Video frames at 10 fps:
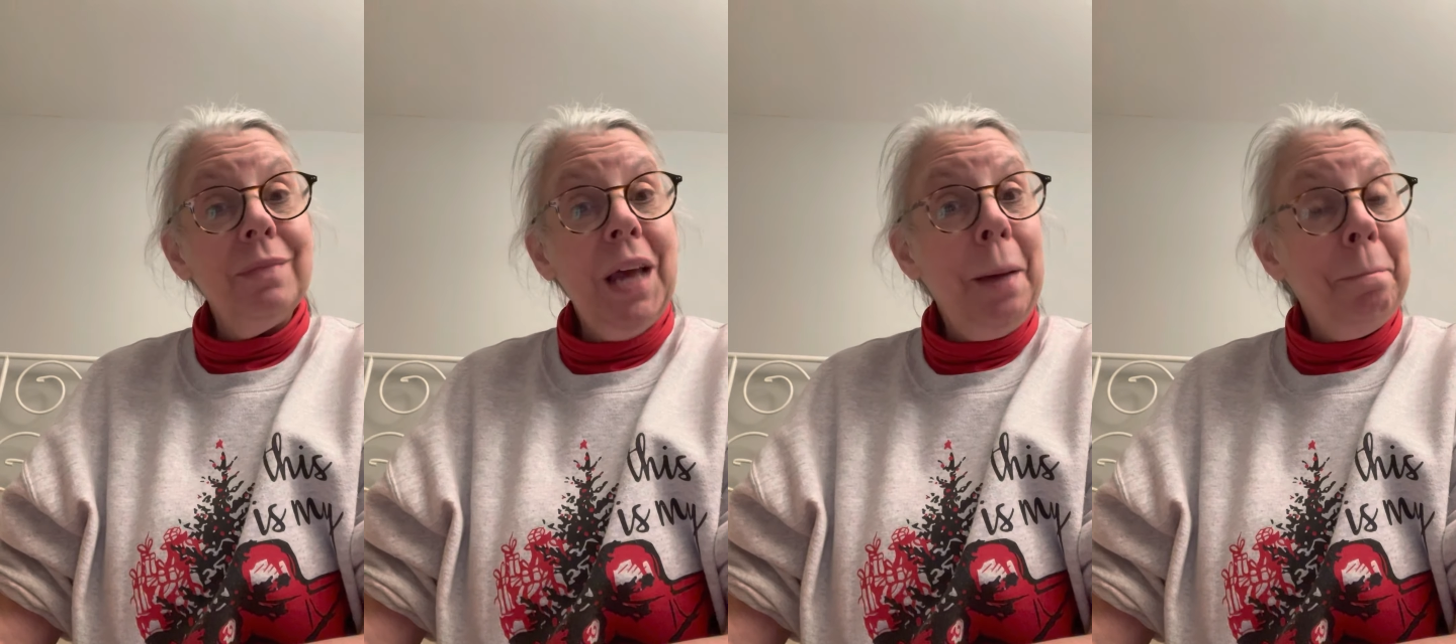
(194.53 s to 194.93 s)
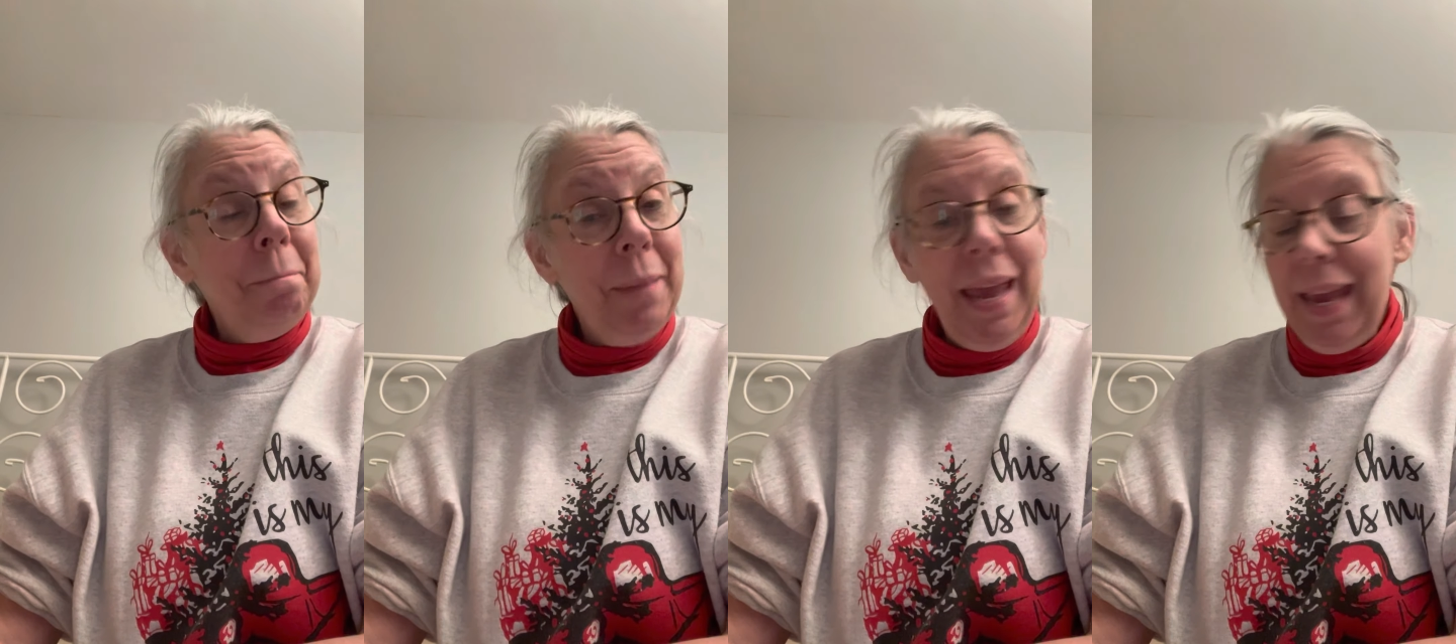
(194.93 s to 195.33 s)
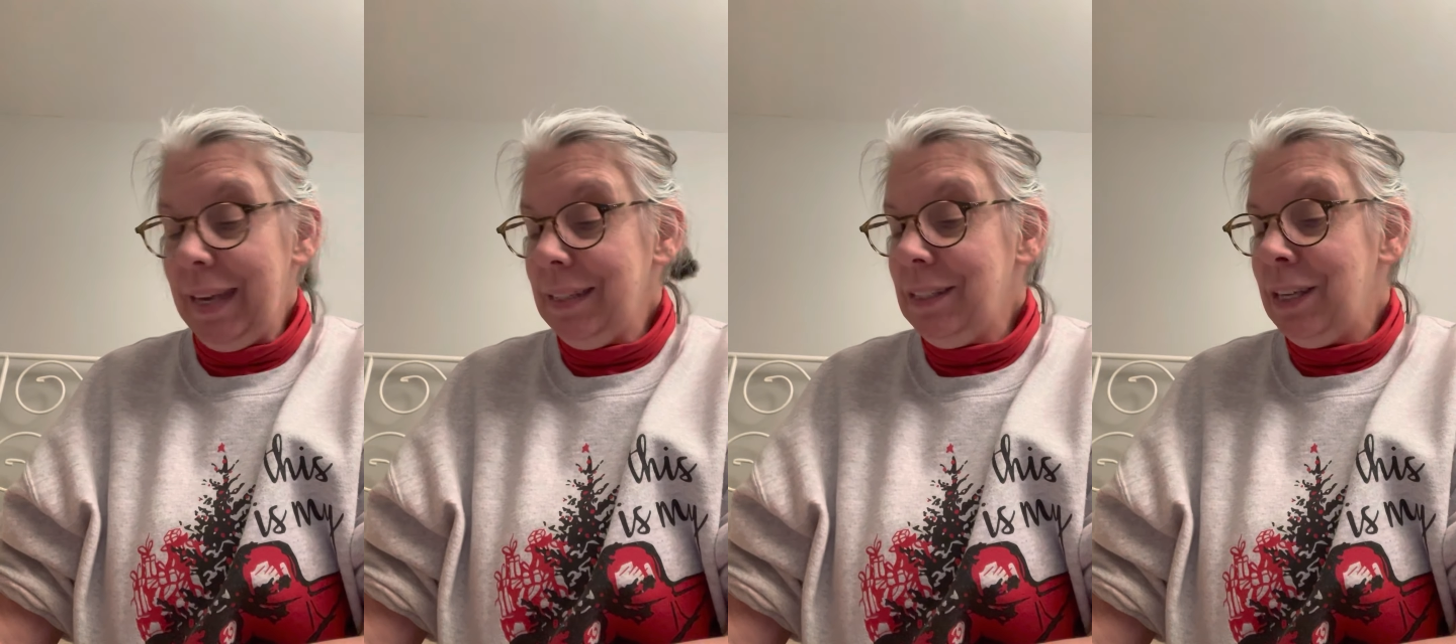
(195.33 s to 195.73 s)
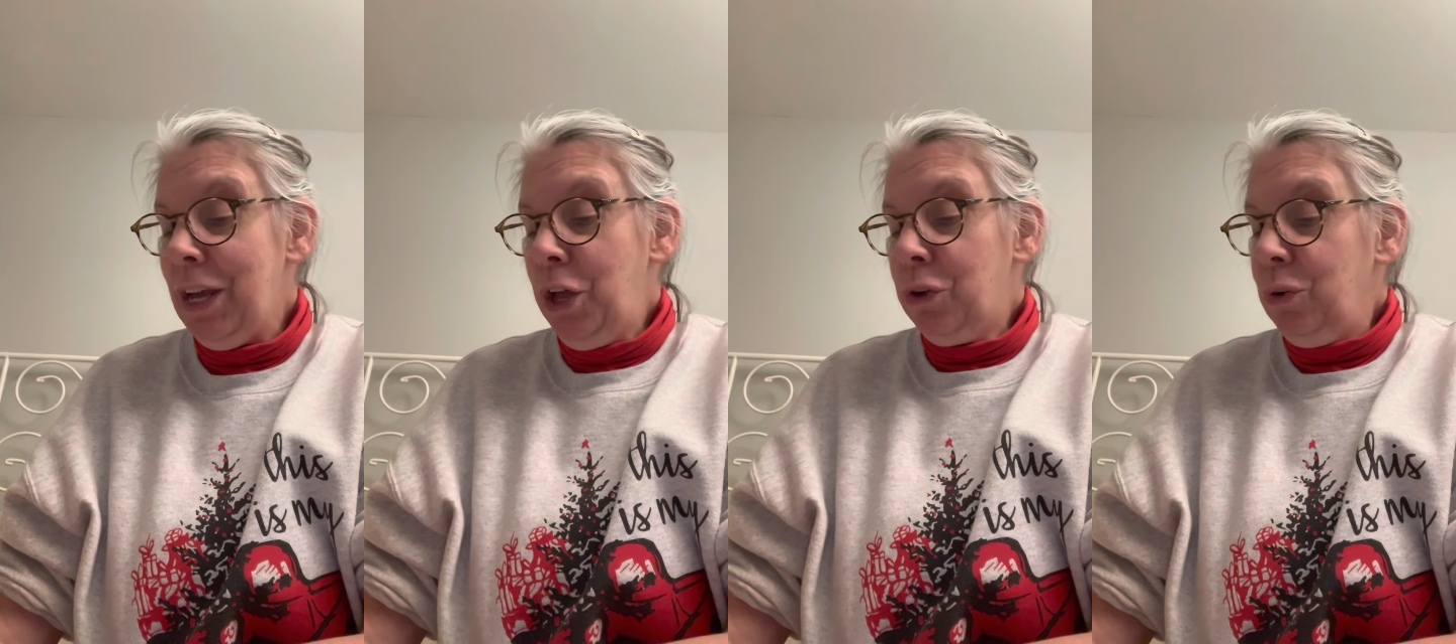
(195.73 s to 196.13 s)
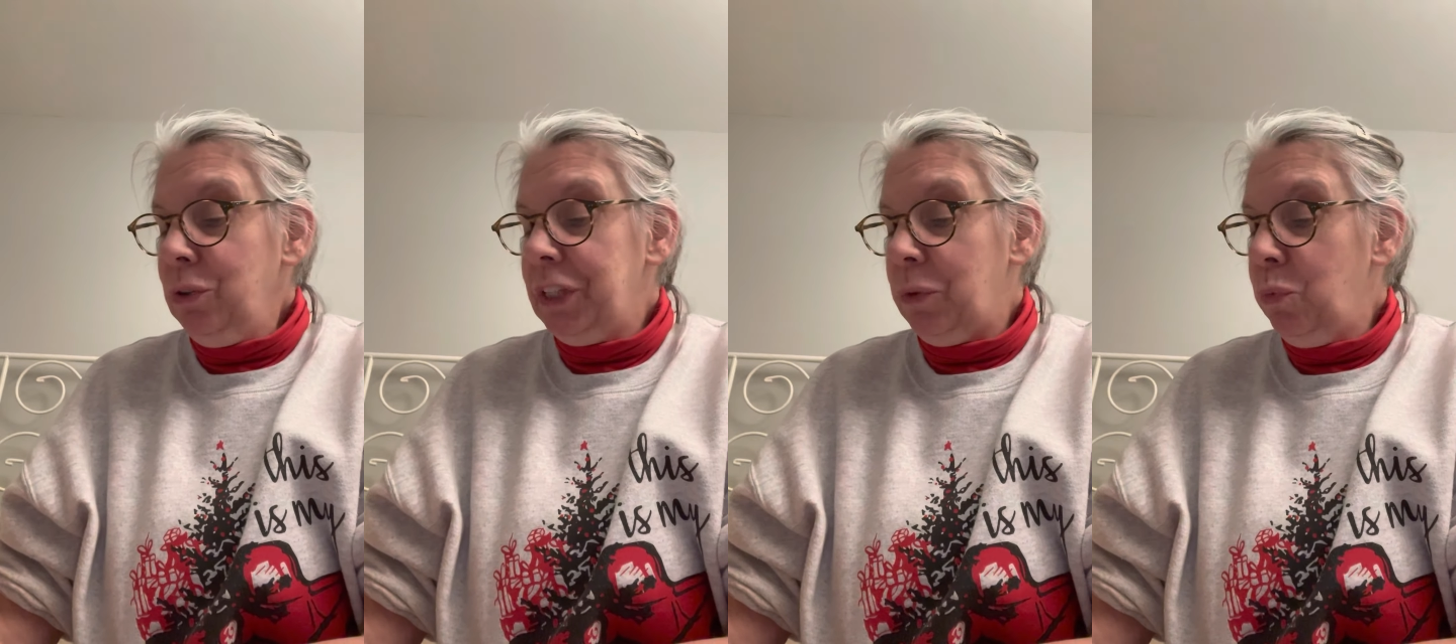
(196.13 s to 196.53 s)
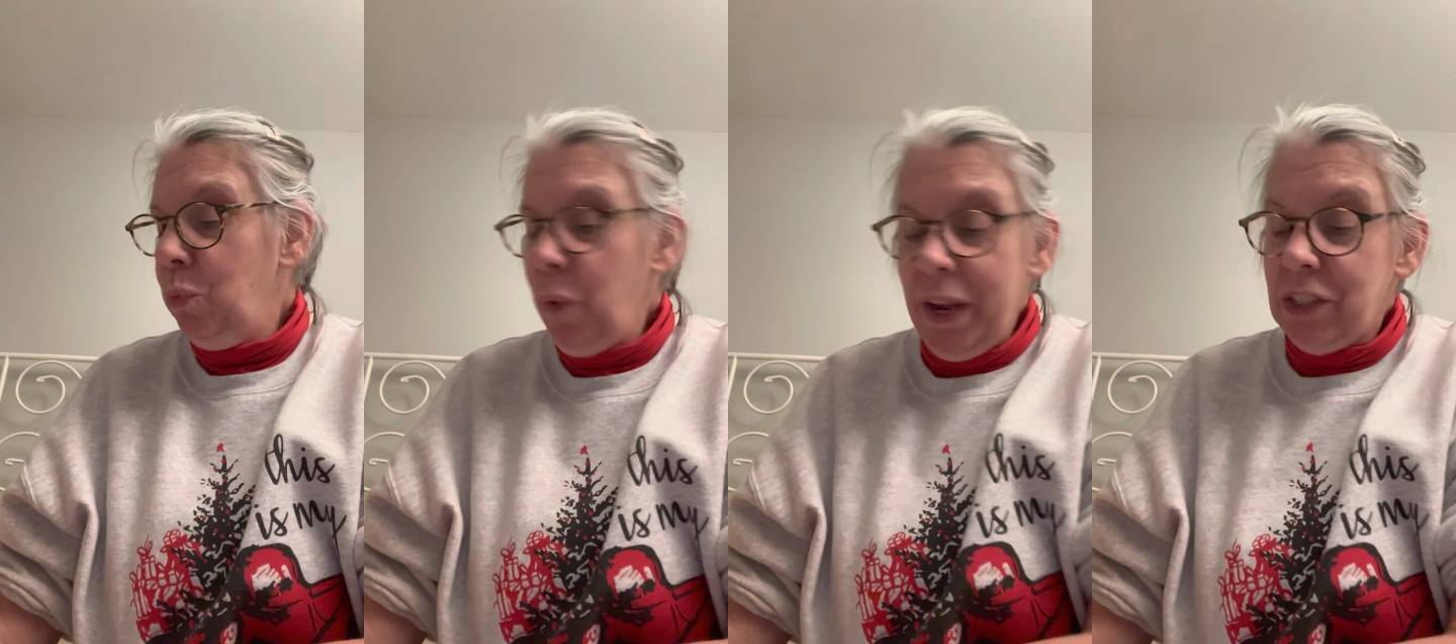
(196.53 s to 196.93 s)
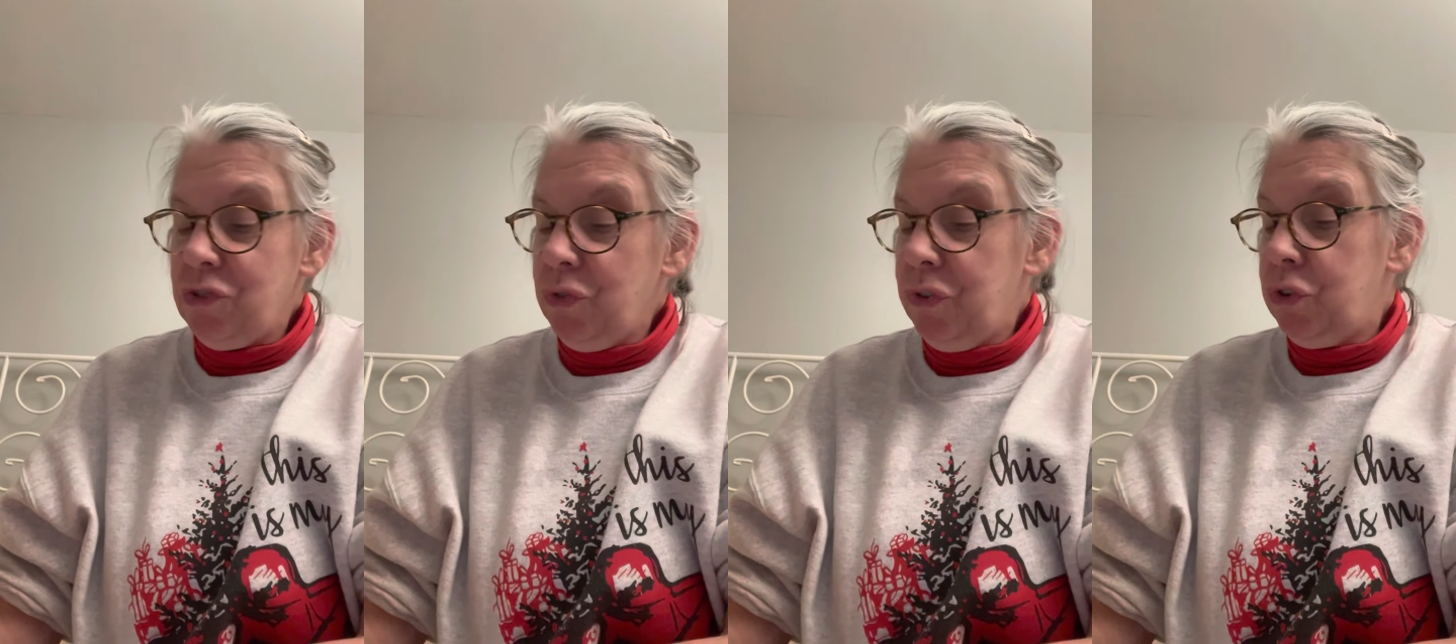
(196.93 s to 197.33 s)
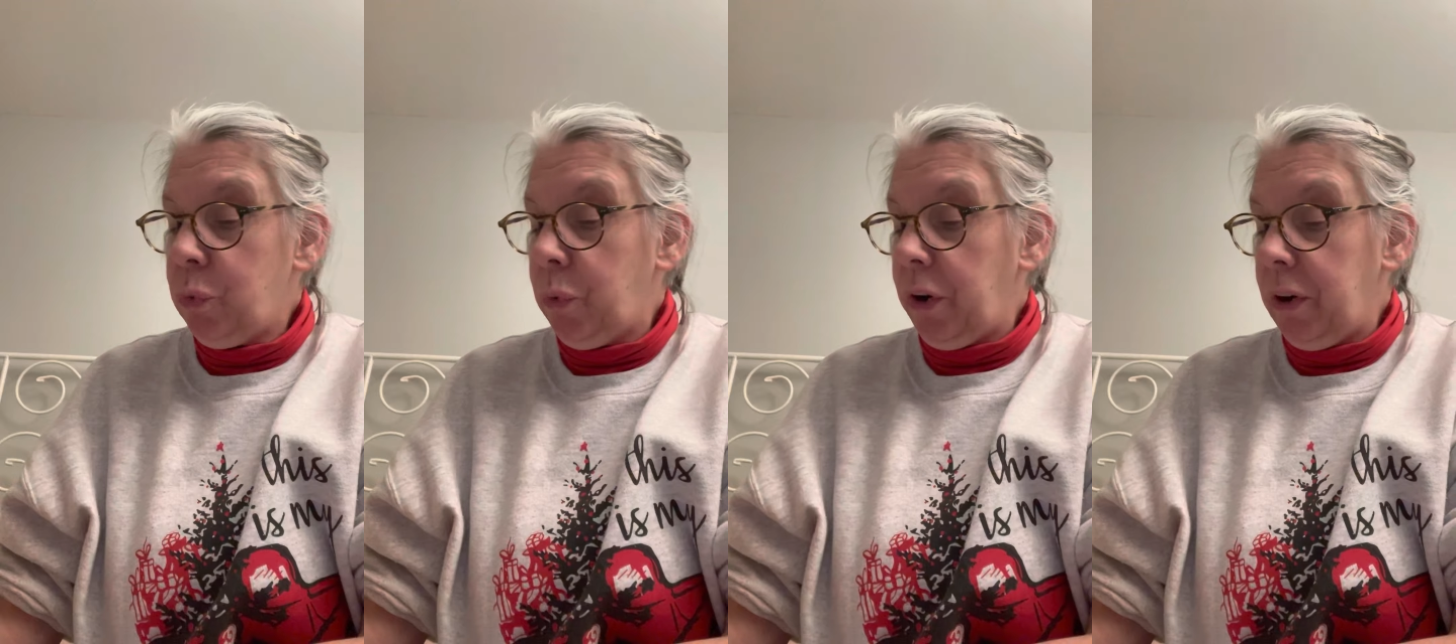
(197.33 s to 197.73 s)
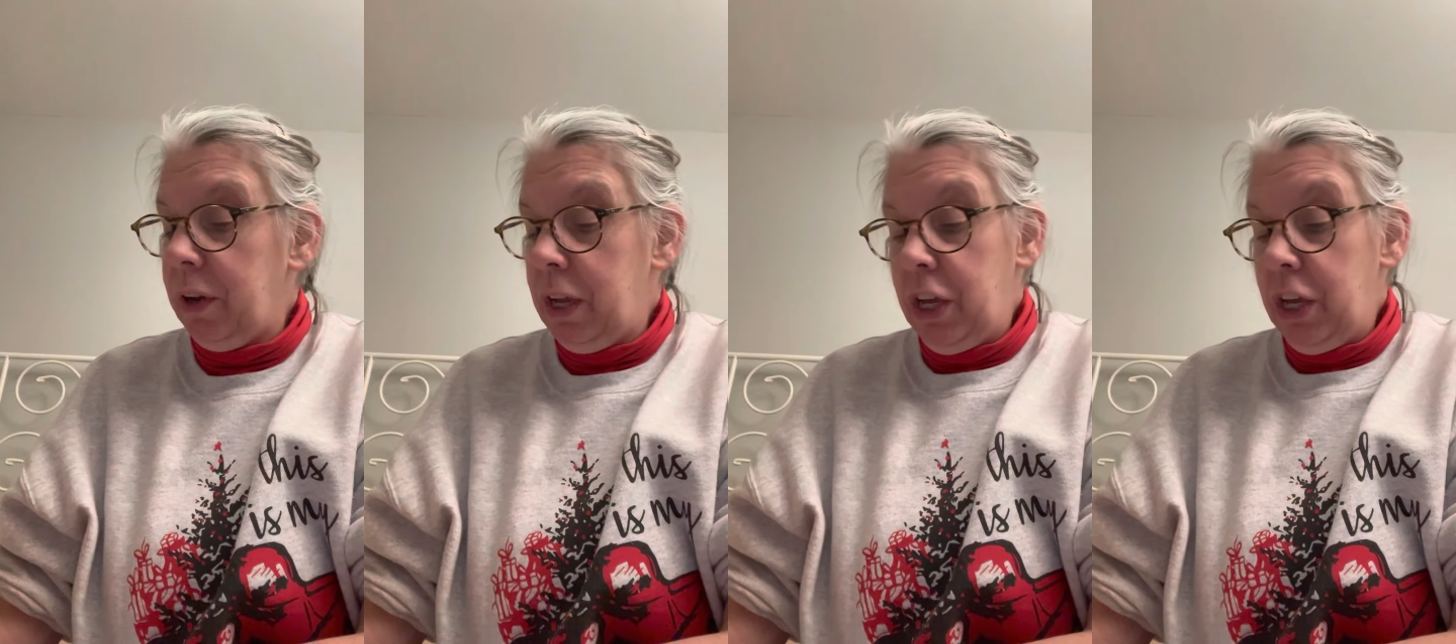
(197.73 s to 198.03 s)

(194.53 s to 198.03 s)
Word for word: Amazed, Goldi raced through the door.